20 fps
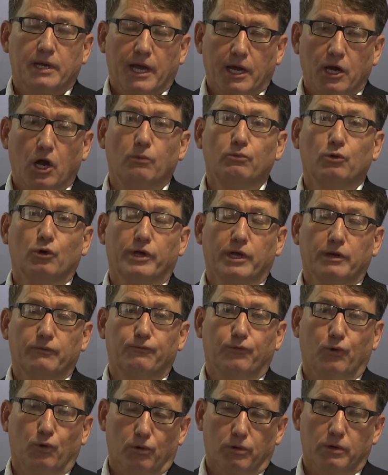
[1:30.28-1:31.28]
And I'm looking
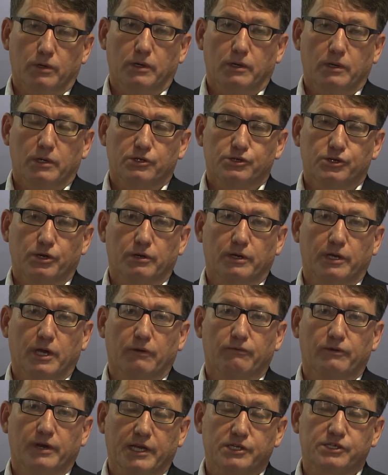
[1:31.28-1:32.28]
forward, certainly
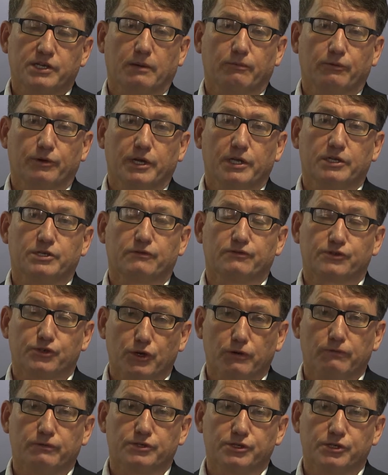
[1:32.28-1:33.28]
over the next couple of years, of
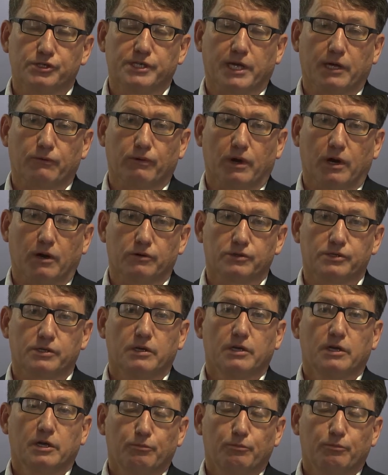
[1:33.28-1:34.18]
Service New South Wales